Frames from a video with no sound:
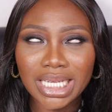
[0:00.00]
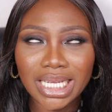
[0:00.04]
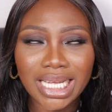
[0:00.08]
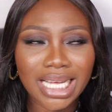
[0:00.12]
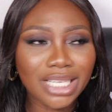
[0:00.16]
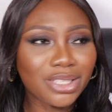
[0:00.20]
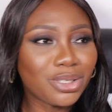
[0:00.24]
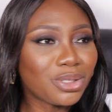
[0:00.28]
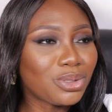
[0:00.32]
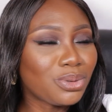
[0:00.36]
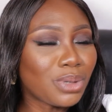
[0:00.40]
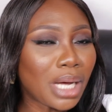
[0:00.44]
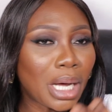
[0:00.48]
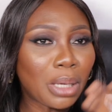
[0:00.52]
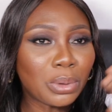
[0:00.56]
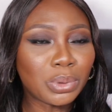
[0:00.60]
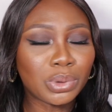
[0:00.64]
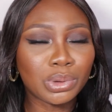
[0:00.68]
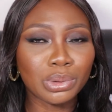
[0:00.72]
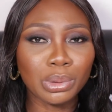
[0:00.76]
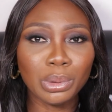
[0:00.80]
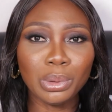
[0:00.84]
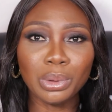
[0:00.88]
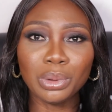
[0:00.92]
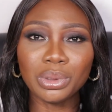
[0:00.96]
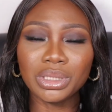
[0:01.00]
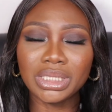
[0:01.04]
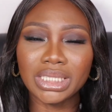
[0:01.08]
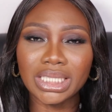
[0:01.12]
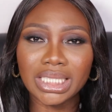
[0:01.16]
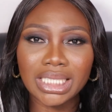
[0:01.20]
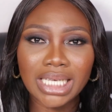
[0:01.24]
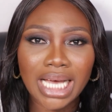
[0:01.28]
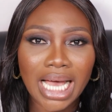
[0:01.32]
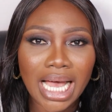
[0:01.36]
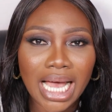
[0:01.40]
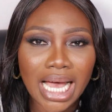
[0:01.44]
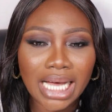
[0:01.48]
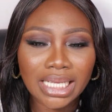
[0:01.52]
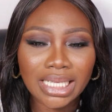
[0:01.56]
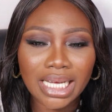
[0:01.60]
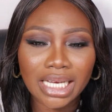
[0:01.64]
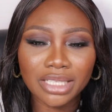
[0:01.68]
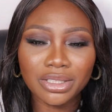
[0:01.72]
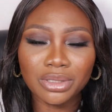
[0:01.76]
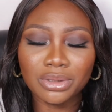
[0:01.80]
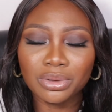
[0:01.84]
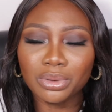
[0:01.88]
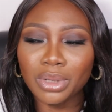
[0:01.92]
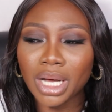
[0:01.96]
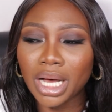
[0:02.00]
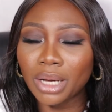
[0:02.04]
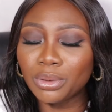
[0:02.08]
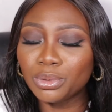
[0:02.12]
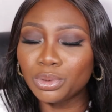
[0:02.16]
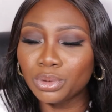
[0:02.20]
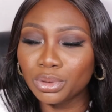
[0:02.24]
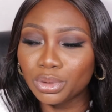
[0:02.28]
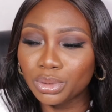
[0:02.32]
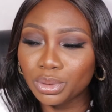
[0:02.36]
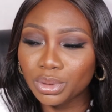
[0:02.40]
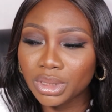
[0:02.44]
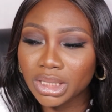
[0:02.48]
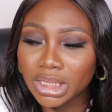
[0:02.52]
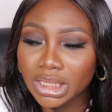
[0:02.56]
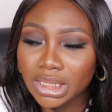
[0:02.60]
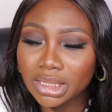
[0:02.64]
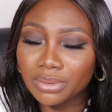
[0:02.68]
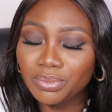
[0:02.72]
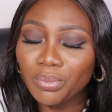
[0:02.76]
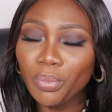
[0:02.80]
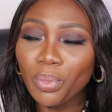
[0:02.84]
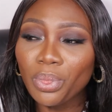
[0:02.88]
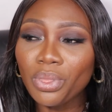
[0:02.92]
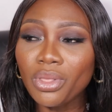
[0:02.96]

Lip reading: and I don't know how to load the card. I don't know how to do this.